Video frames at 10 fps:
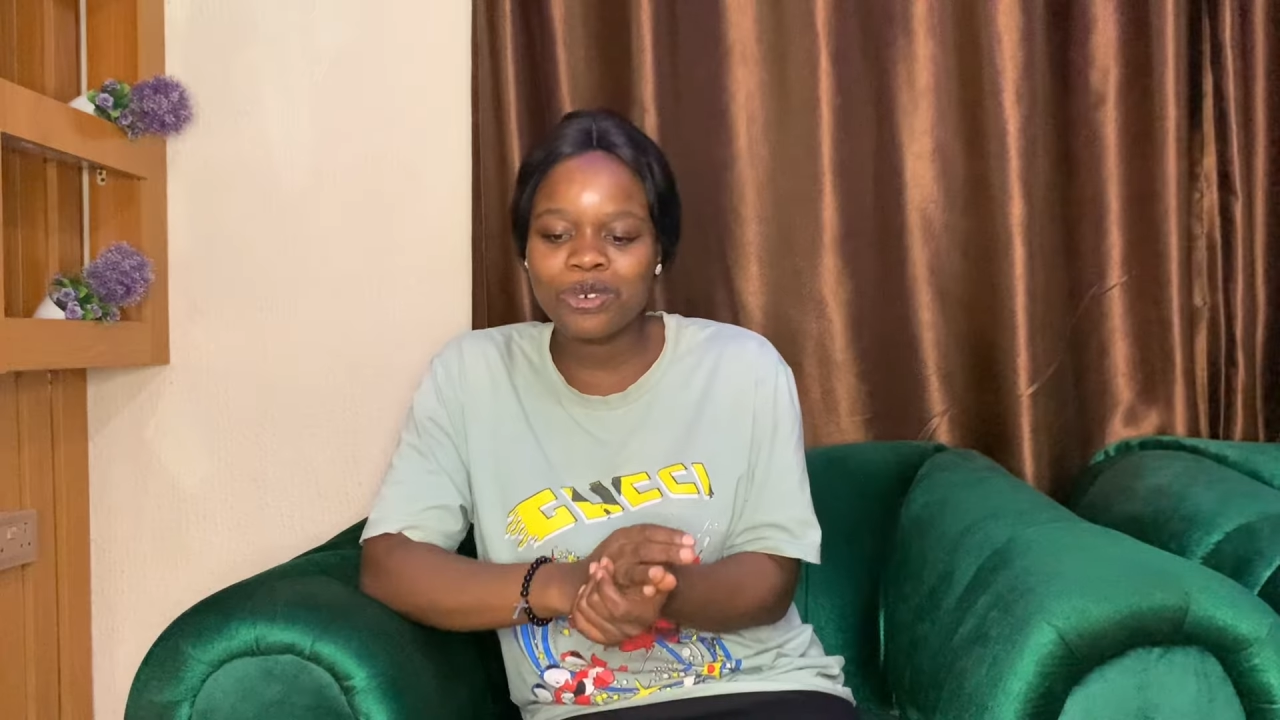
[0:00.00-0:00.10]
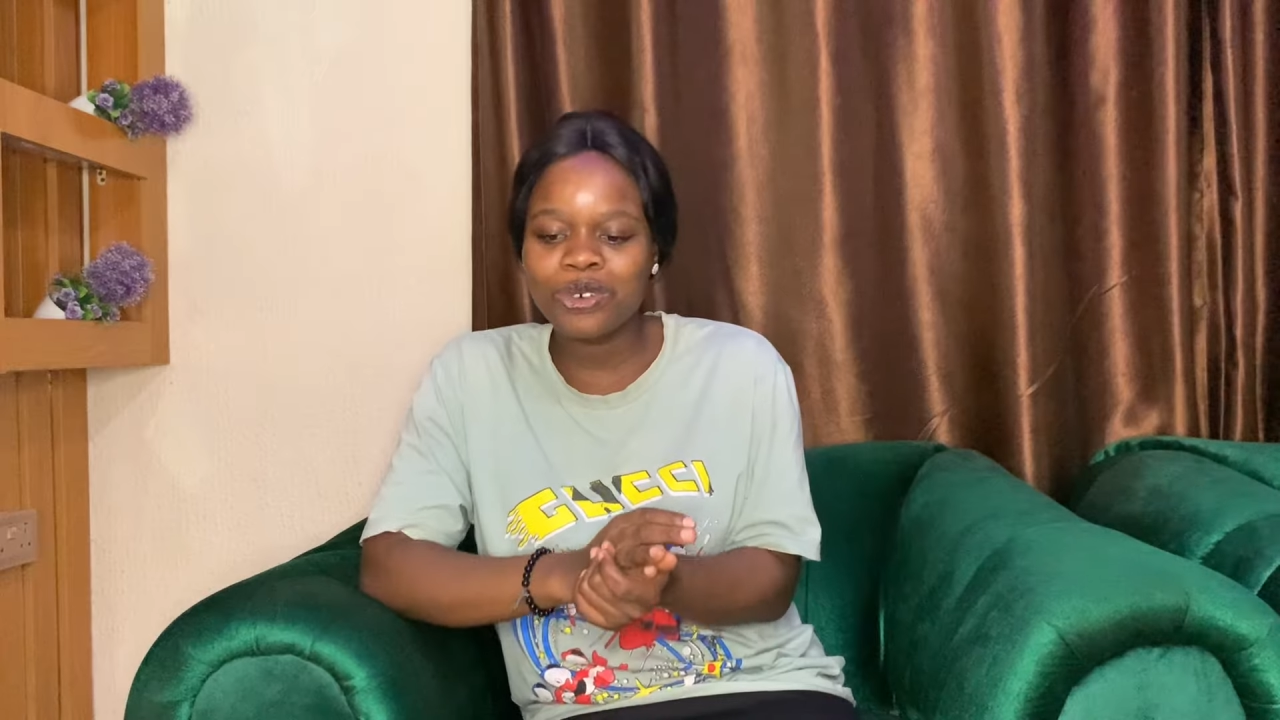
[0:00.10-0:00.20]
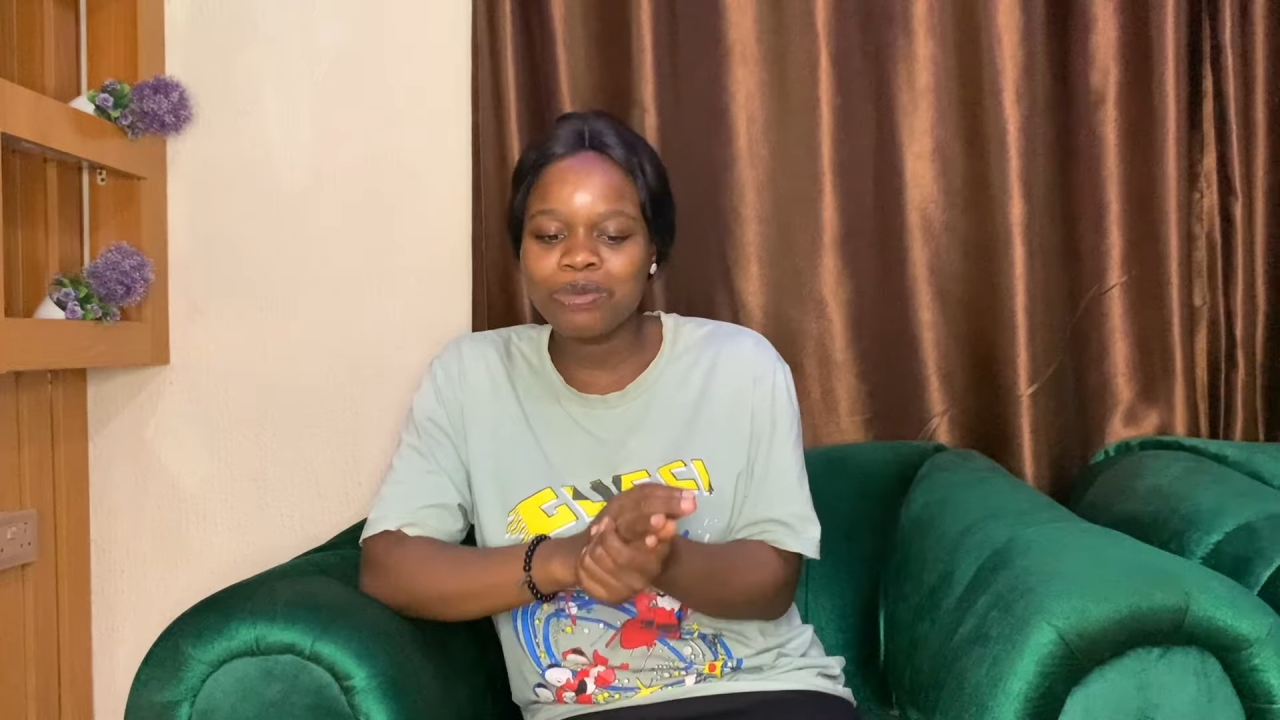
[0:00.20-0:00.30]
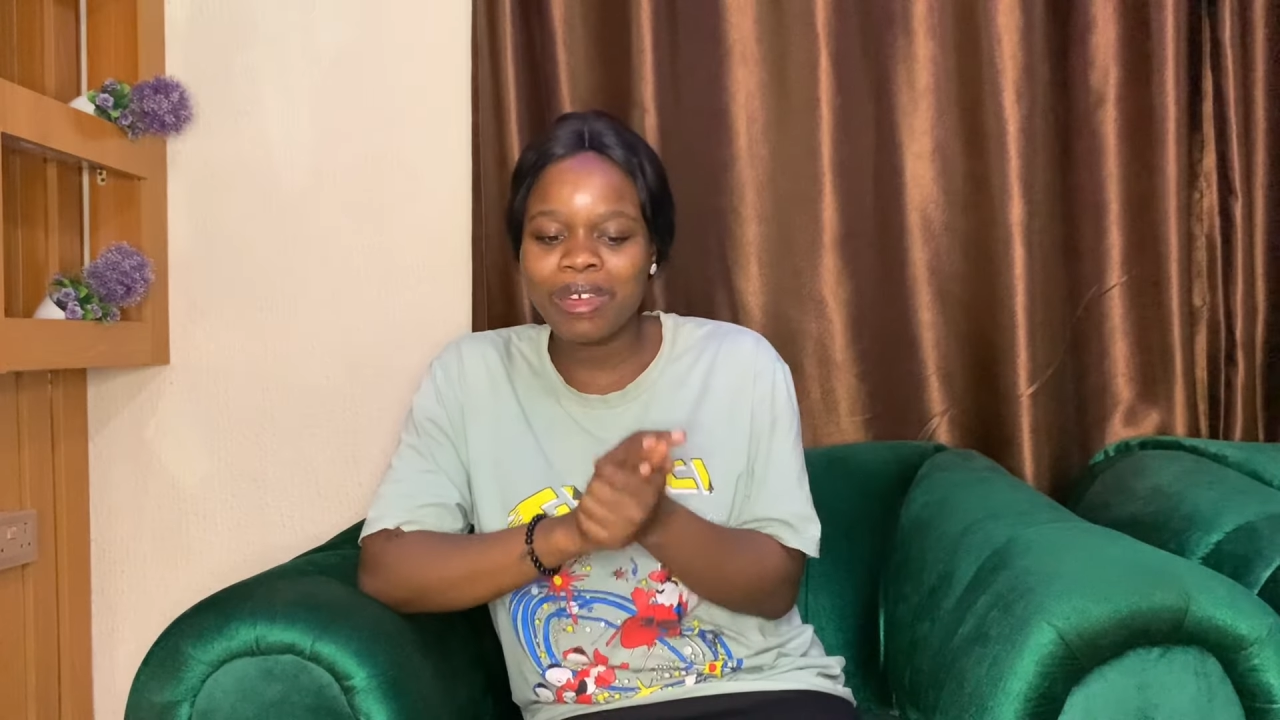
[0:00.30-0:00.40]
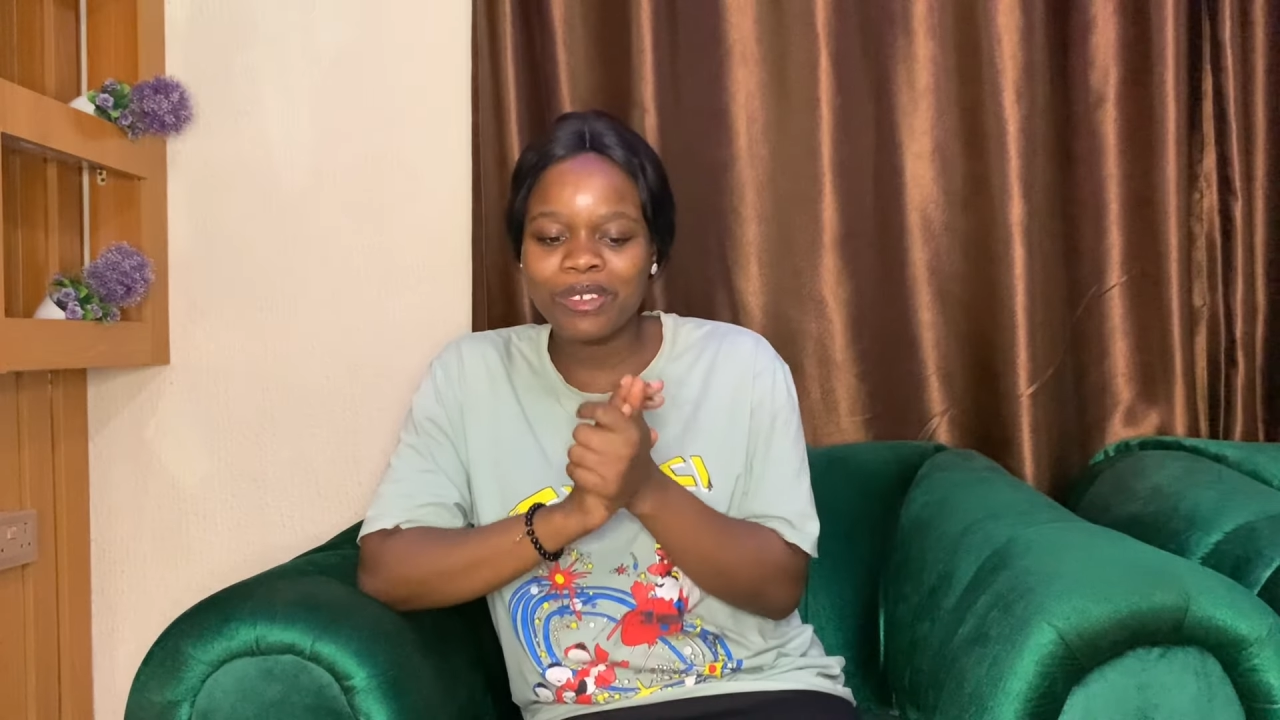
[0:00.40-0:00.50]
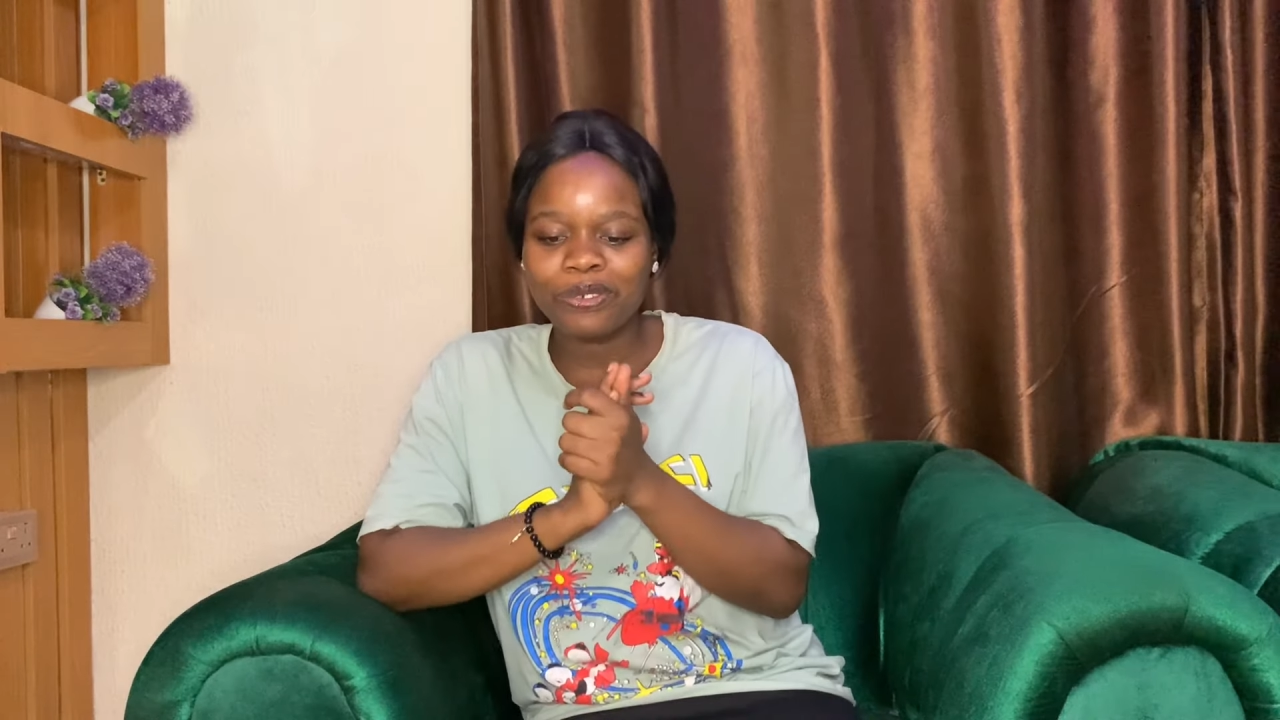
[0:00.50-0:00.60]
hold my